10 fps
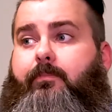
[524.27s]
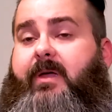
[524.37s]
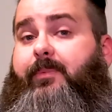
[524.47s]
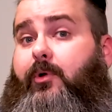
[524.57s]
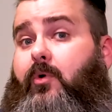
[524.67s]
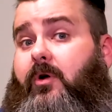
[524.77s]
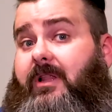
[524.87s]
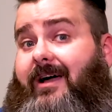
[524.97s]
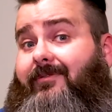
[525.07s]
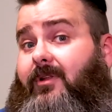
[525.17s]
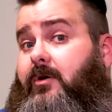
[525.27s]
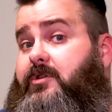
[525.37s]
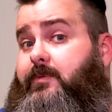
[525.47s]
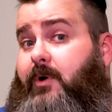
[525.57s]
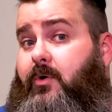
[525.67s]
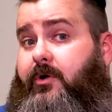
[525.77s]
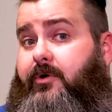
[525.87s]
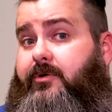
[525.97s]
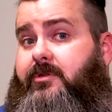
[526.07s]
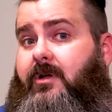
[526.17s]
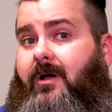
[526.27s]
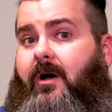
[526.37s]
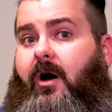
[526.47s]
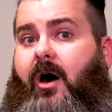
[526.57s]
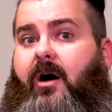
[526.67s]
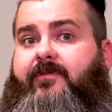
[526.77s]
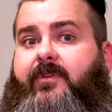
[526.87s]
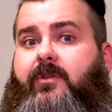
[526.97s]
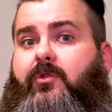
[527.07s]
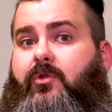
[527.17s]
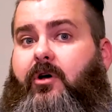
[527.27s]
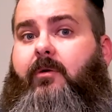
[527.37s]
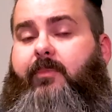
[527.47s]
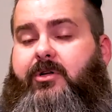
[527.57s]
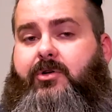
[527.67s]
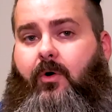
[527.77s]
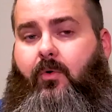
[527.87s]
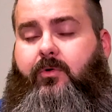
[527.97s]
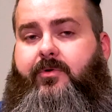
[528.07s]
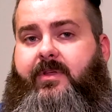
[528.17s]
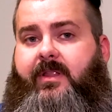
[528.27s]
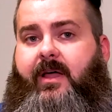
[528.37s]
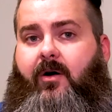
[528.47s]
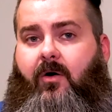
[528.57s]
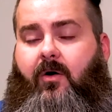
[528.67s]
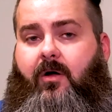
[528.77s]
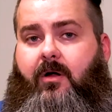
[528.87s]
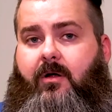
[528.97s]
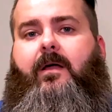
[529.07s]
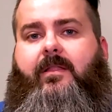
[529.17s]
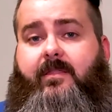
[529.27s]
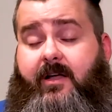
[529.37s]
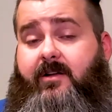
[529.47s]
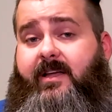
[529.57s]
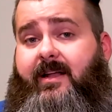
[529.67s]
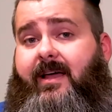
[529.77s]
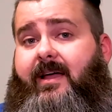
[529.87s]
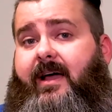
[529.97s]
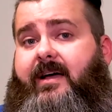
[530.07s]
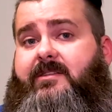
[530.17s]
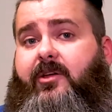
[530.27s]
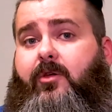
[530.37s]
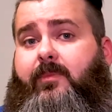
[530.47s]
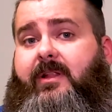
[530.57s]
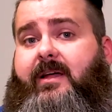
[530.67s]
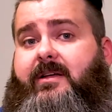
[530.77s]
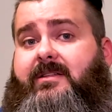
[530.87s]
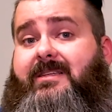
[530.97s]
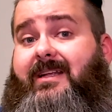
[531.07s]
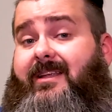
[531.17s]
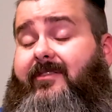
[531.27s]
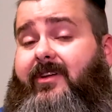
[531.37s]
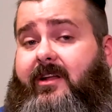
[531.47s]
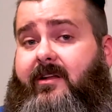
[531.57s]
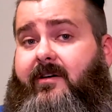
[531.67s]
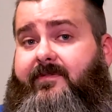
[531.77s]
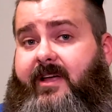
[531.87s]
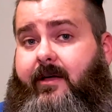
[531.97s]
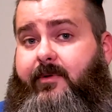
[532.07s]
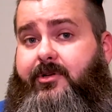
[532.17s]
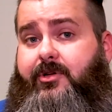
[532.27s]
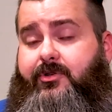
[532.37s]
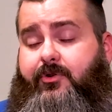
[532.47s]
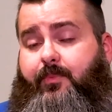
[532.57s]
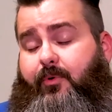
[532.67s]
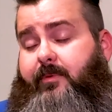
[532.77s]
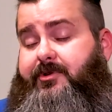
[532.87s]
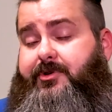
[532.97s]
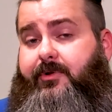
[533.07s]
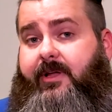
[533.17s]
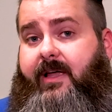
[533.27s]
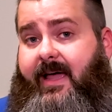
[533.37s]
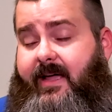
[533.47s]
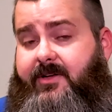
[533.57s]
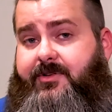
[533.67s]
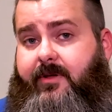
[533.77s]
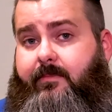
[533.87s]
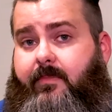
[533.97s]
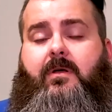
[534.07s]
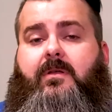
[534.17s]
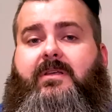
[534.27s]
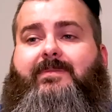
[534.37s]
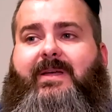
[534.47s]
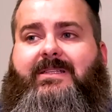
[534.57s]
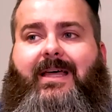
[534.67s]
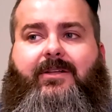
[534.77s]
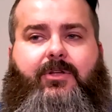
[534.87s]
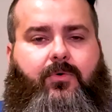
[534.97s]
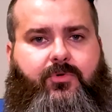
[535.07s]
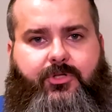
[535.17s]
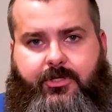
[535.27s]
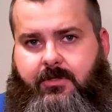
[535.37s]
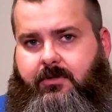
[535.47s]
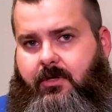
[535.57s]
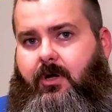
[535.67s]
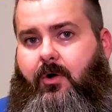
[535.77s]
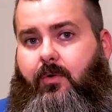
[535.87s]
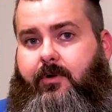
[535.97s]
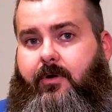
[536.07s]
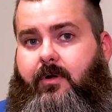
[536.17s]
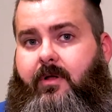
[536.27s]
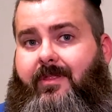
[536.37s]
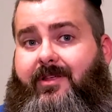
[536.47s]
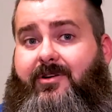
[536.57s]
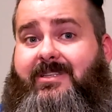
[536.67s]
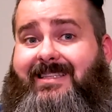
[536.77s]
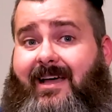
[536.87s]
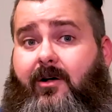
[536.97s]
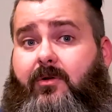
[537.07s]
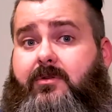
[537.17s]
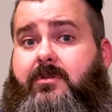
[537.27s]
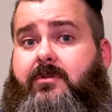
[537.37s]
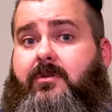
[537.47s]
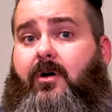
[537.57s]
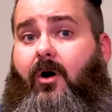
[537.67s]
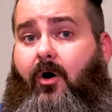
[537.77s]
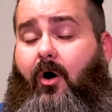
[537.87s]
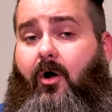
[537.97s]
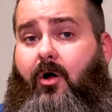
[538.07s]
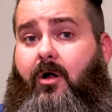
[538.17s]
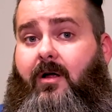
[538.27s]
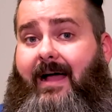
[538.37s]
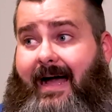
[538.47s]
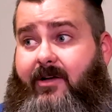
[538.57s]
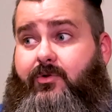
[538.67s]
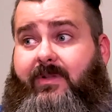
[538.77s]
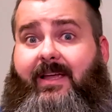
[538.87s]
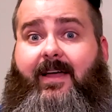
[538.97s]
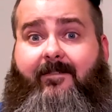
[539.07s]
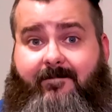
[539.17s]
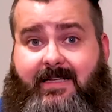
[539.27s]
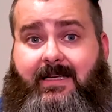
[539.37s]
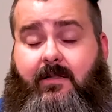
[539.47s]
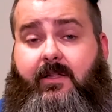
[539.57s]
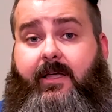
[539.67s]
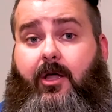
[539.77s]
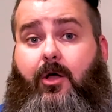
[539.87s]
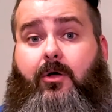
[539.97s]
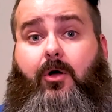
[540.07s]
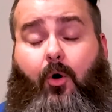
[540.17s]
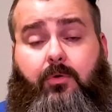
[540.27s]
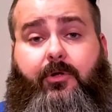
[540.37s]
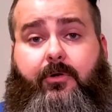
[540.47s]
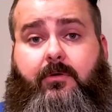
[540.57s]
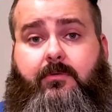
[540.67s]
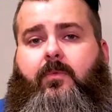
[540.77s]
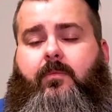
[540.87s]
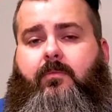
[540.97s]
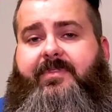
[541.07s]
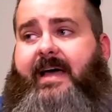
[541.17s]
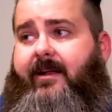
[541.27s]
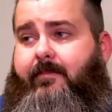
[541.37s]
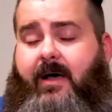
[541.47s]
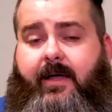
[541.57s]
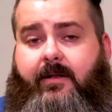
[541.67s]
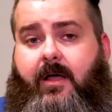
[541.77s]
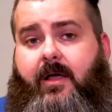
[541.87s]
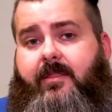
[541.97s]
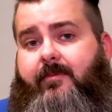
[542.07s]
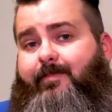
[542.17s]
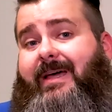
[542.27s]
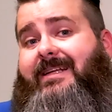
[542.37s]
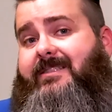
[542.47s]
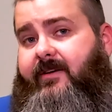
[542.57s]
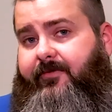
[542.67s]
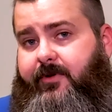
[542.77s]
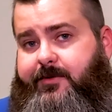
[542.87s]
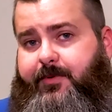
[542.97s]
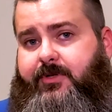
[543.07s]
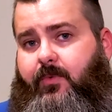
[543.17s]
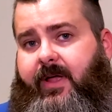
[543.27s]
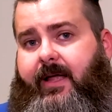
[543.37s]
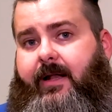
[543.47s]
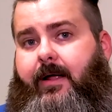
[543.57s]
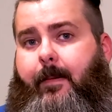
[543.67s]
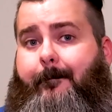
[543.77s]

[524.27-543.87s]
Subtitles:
people who are lifelong smokers, often look much older than they are. Their DNA has accumulated significant enough damage to prematurely age them. This means they don't just look older. Their cells are actually physically older. With that in mind, the biggest difference between